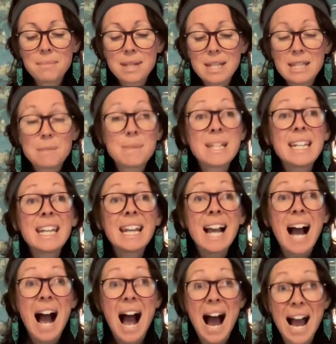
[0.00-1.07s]
In the beginning,
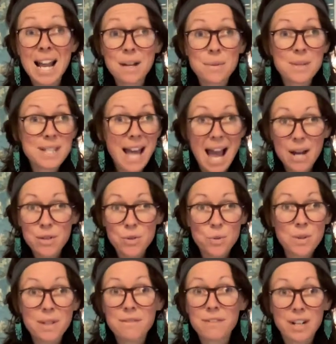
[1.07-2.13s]
I was
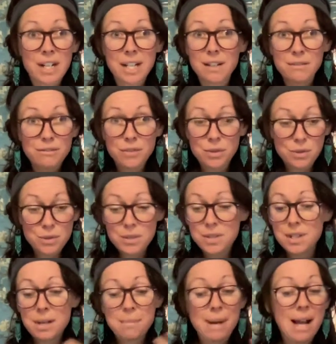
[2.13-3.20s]
actually very
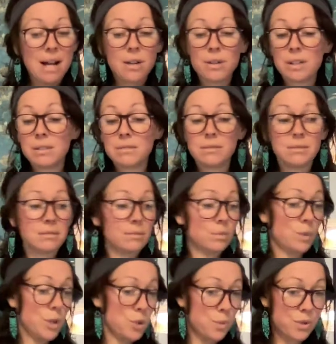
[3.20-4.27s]
confused about
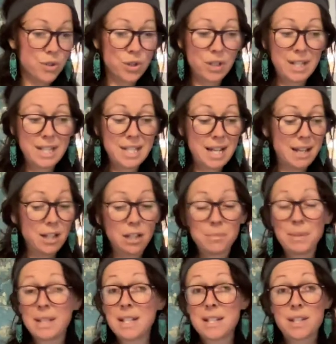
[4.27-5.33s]
which was turkey tail
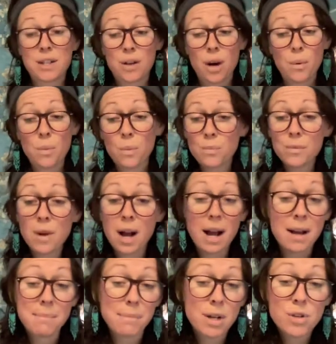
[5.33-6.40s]
because there
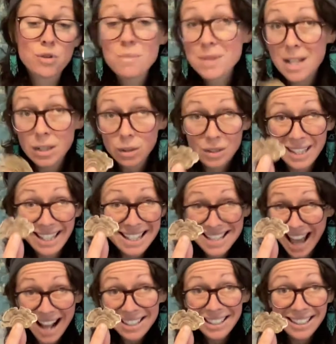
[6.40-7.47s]
are mushrooms that look
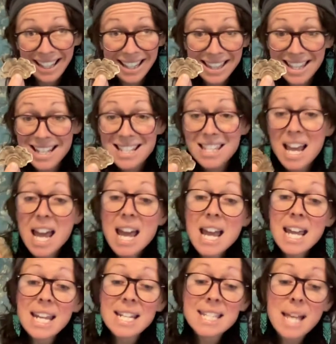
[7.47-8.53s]
exactly like this,
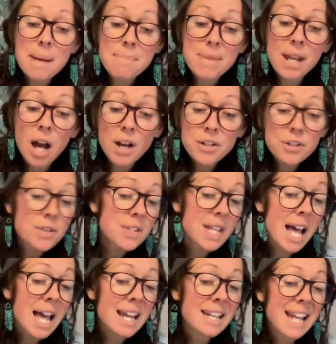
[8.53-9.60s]
except the
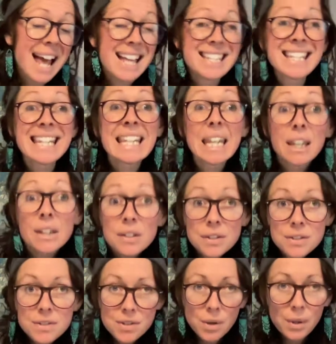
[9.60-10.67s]
underside has
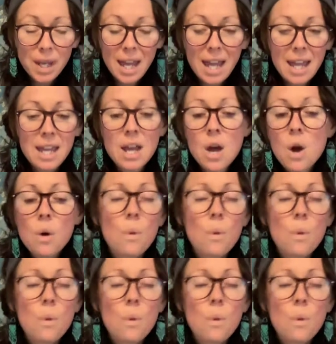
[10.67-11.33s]
gills, okay?